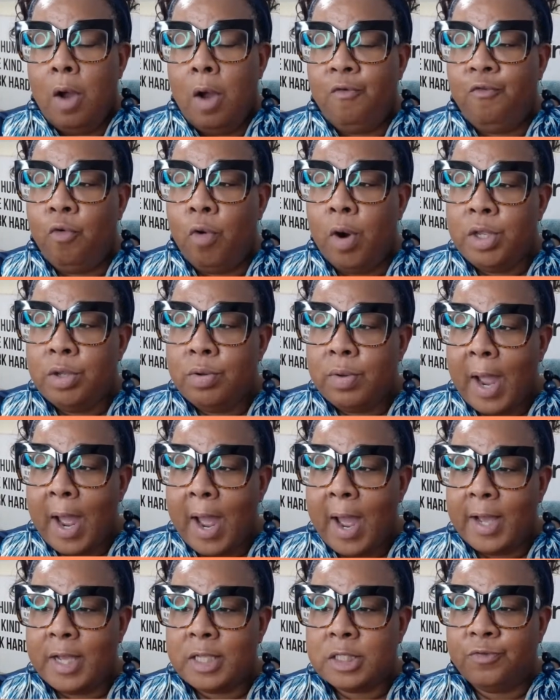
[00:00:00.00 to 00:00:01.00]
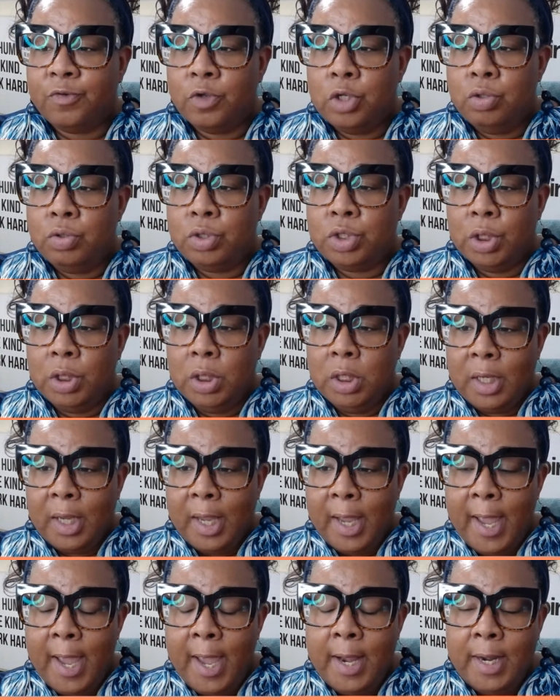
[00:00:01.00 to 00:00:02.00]
for you guys for you to look
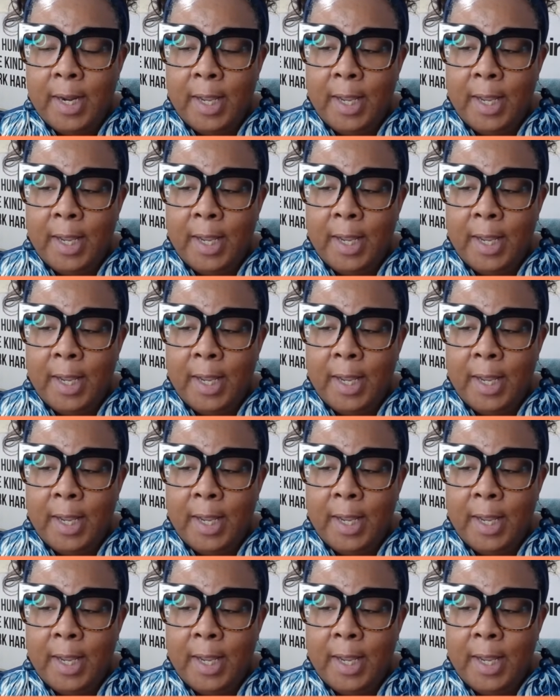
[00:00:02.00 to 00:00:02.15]
at.